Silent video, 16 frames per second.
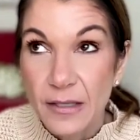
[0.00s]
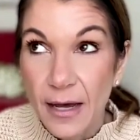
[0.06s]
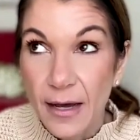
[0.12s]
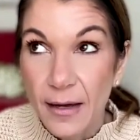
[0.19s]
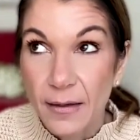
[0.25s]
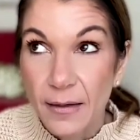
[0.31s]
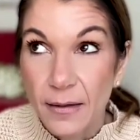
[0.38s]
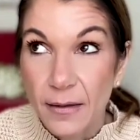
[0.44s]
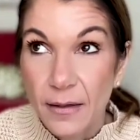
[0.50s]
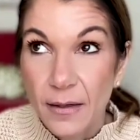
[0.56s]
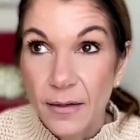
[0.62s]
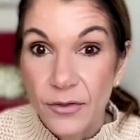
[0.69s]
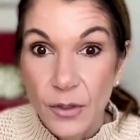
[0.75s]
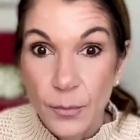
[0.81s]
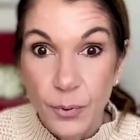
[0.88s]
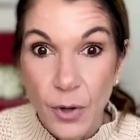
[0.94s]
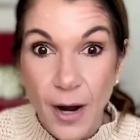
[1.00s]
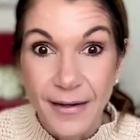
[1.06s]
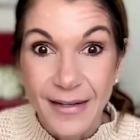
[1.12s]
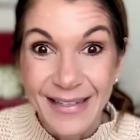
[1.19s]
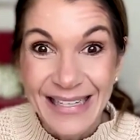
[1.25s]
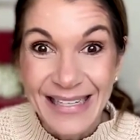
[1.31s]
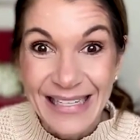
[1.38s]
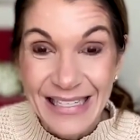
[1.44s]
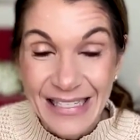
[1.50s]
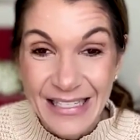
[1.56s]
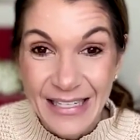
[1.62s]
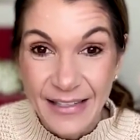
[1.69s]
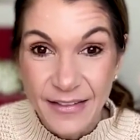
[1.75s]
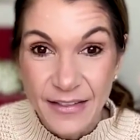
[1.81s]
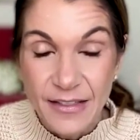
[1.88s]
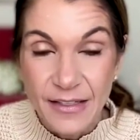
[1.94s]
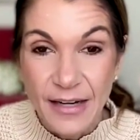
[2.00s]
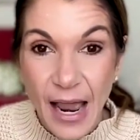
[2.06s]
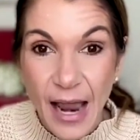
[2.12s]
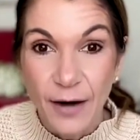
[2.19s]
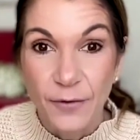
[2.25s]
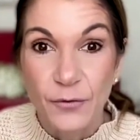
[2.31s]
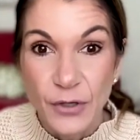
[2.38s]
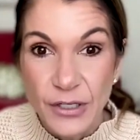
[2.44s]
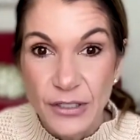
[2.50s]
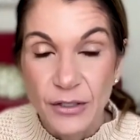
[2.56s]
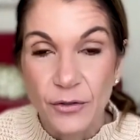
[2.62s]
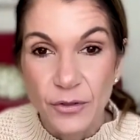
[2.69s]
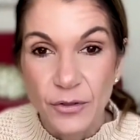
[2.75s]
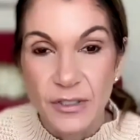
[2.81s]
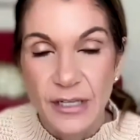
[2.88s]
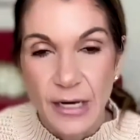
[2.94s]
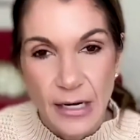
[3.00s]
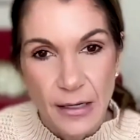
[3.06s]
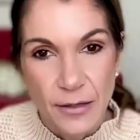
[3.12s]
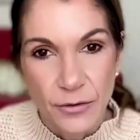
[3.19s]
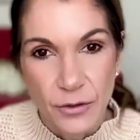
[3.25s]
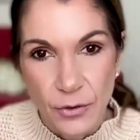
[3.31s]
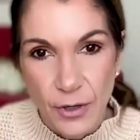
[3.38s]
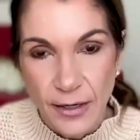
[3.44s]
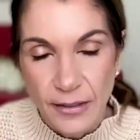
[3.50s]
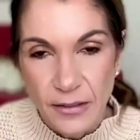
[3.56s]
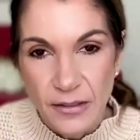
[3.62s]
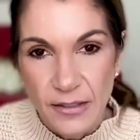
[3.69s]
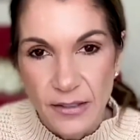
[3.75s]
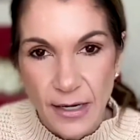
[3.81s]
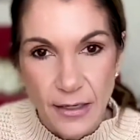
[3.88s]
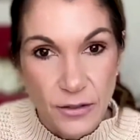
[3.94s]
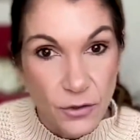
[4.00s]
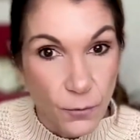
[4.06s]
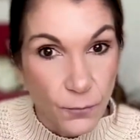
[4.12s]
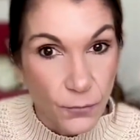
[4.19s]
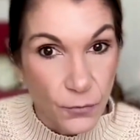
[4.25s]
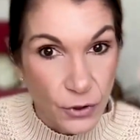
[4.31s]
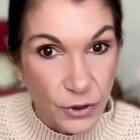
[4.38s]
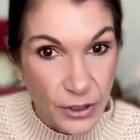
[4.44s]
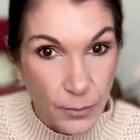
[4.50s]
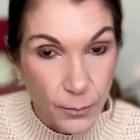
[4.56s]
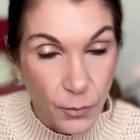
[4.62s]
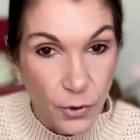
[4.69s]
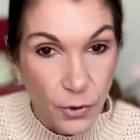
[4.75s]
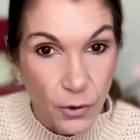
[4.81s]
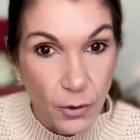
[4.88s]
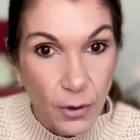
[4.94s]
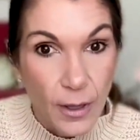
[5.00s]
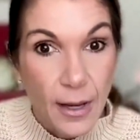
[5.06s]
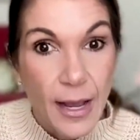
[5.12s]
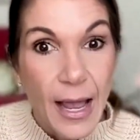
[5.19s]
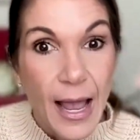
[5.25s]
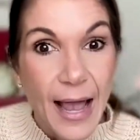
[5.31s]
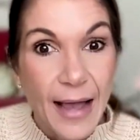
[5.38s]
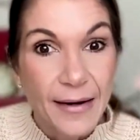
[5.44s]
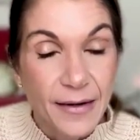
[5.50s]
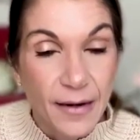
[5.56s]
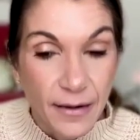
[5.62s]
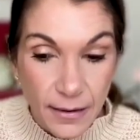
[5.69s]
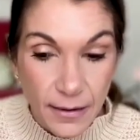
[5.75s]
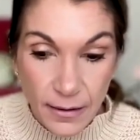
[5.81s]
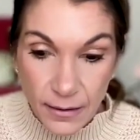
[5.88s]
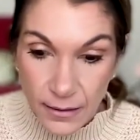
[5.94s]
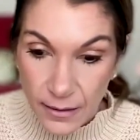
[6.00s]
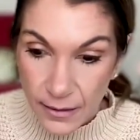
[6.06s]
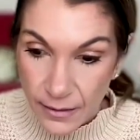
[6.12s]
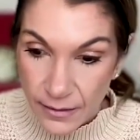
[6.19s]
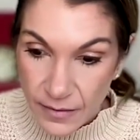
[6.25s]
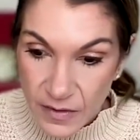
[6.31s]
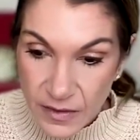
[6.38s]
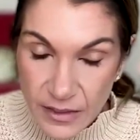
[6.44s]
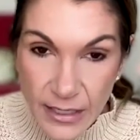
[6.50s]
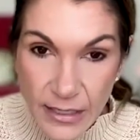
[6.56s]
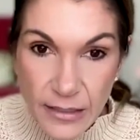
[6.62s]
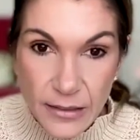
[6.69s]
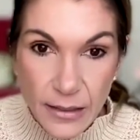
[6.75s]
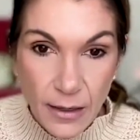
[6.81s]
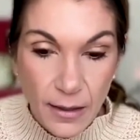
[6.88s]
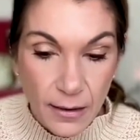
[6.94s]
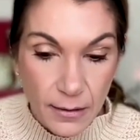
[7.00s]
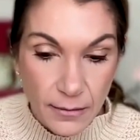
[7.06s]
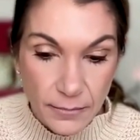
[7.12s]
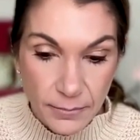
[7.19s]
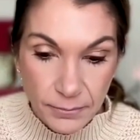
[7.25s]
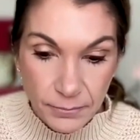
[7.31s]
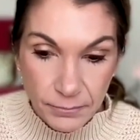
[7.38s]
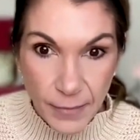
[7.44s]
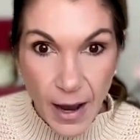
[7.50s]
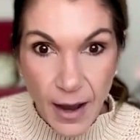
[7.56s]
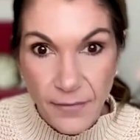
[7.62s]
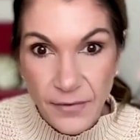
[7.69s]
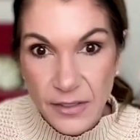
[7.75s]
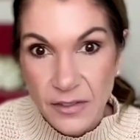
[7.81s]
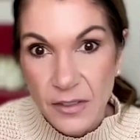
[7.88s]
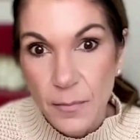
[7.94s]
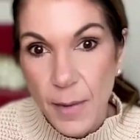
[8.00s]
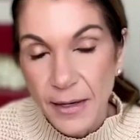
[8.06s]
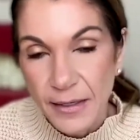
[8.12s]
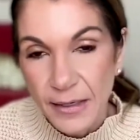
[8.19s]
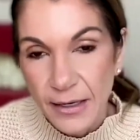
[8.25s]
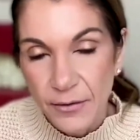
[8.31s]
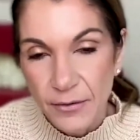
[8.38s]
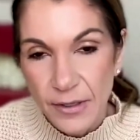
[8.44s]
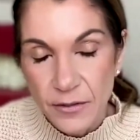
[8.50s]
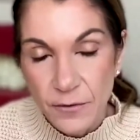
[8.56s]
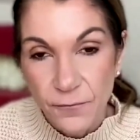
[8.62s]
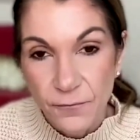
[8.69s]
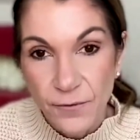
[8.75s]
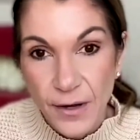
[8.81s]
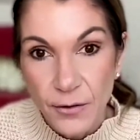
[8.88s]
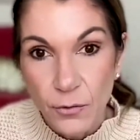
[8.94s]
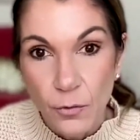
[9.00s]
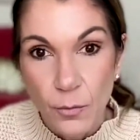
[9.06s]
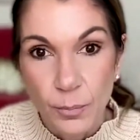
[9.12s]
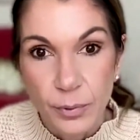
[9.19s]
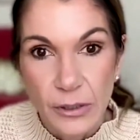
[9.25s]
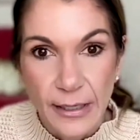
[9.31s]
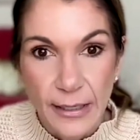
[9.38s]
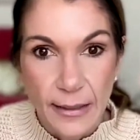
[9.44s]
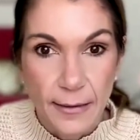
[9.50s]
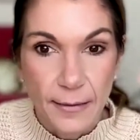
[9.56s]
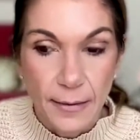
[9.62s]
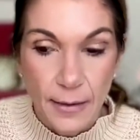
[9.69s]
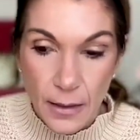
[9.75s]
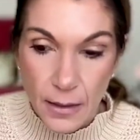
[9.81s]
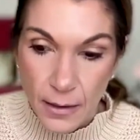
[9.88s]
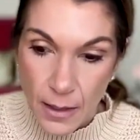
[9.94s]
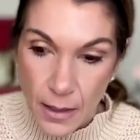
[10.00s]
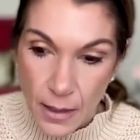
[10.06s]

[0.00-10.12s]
that the product exists in every single state in the United States. So for example, Aetna, Cigna, obviously Medicare, that's a federal plan,